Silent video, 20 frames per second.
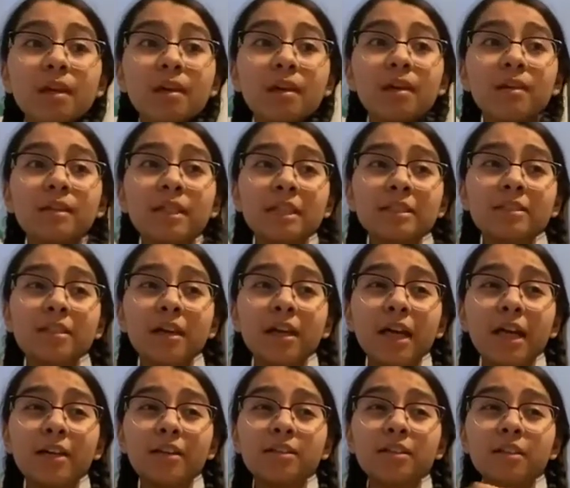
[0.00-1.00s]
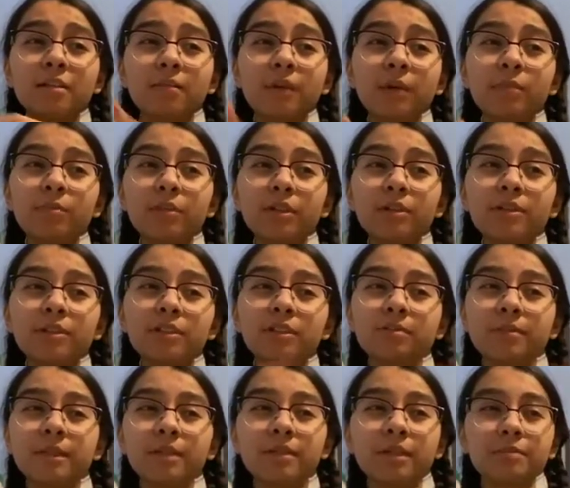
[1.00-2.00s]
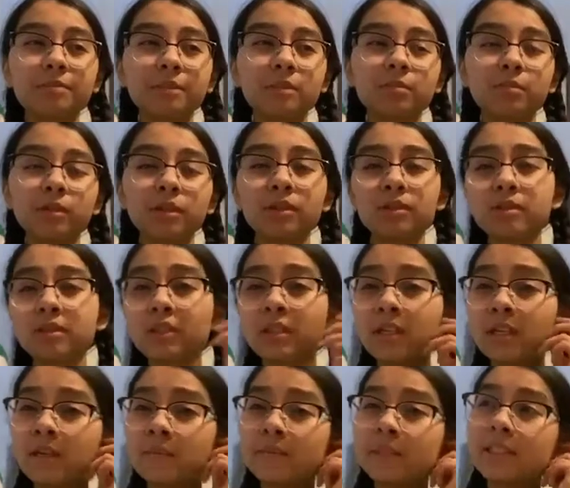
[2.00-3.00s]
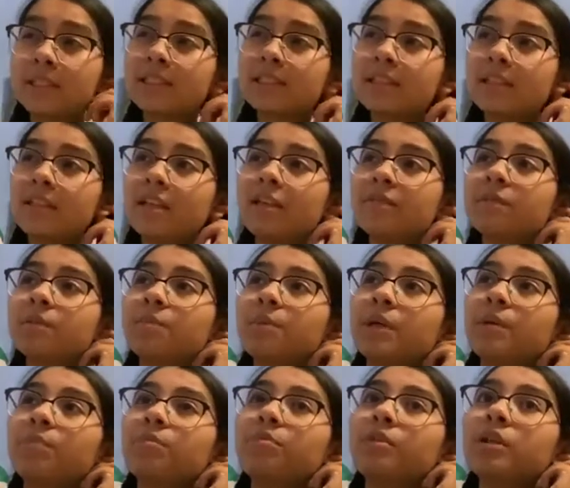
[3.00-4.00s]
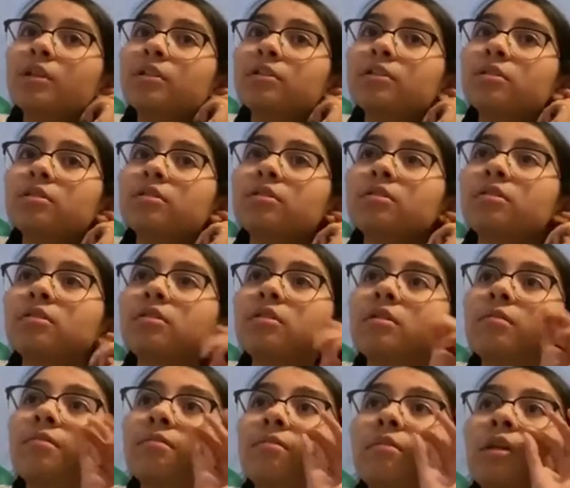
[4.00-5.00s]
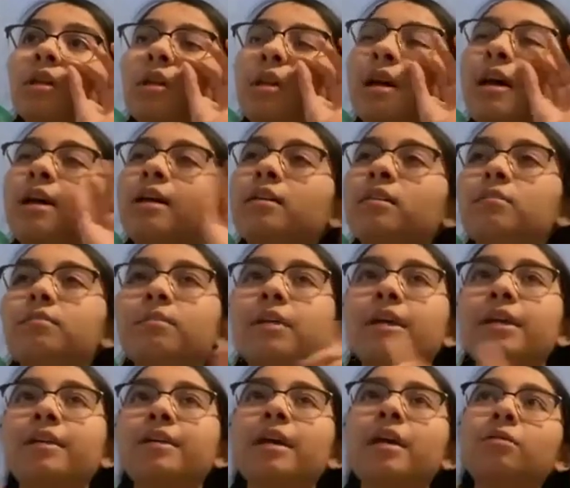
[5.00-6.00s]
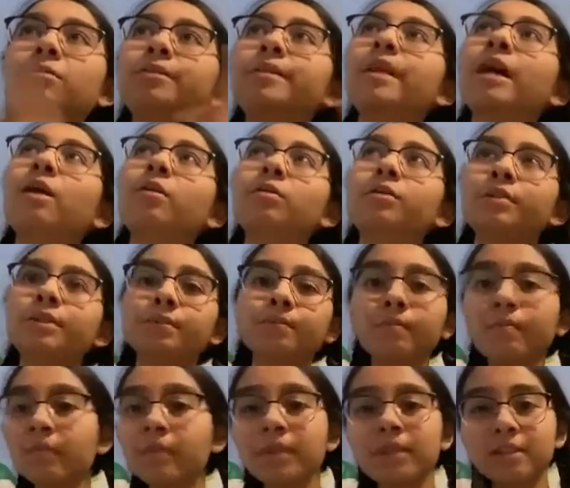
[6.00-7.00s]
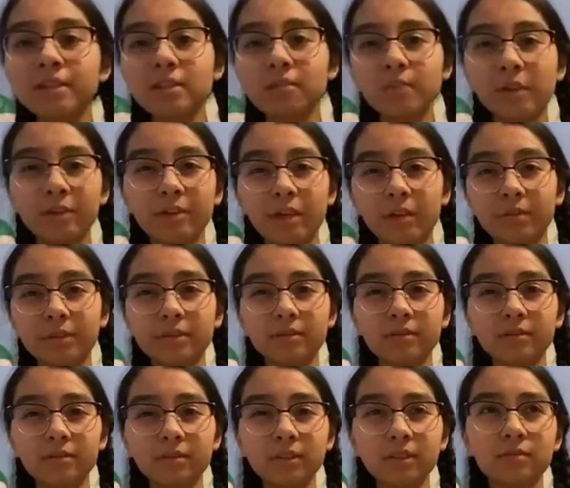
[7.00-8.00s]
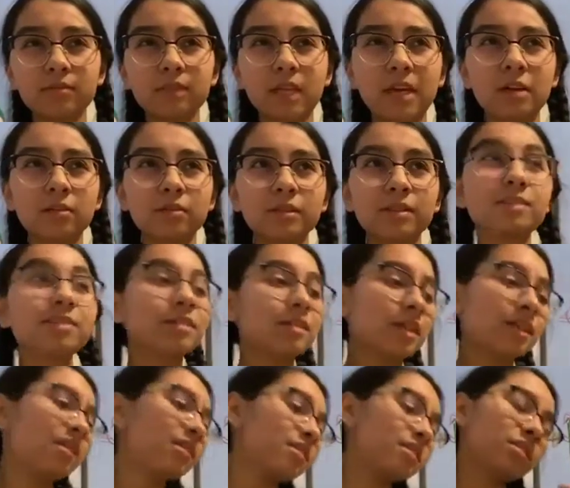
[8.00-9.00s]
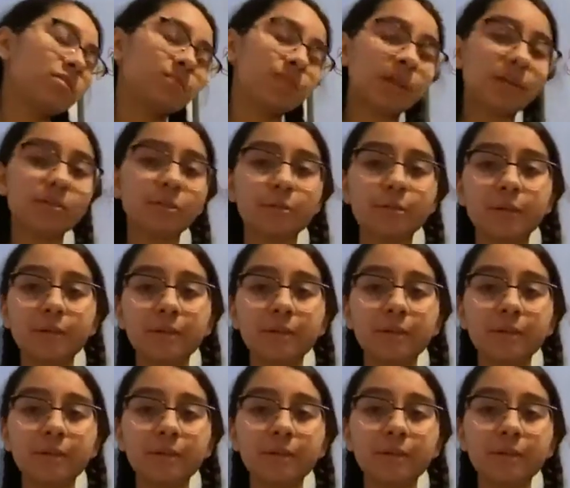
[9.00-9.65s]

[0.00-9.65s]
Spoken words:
that's not actually my brush. It's my grandma's brush because I left my brush at my house. This is my grandma's house, and this is my room at my